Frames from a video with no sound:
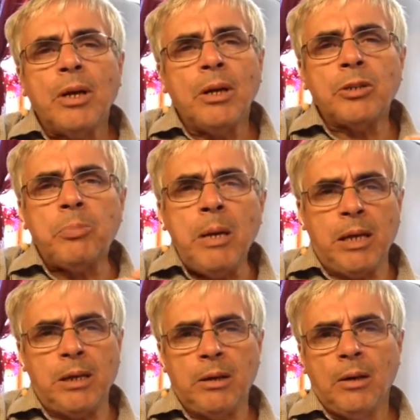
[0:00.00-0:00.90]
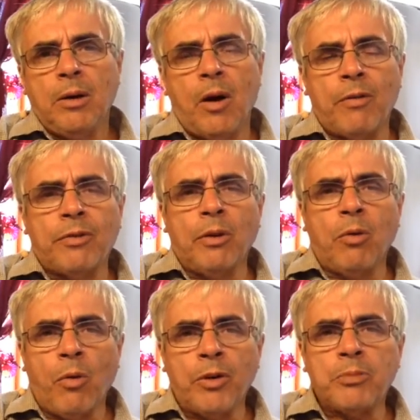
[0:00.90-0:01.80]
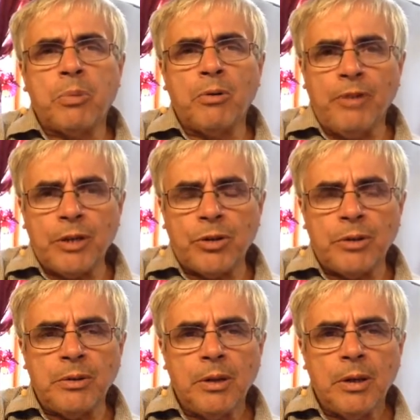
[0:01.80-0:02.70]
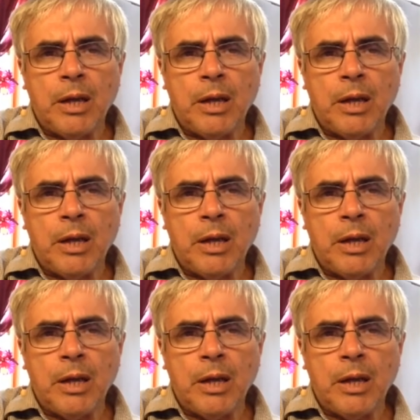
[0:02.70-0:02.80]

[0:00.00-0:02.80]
speak of the Lord's provision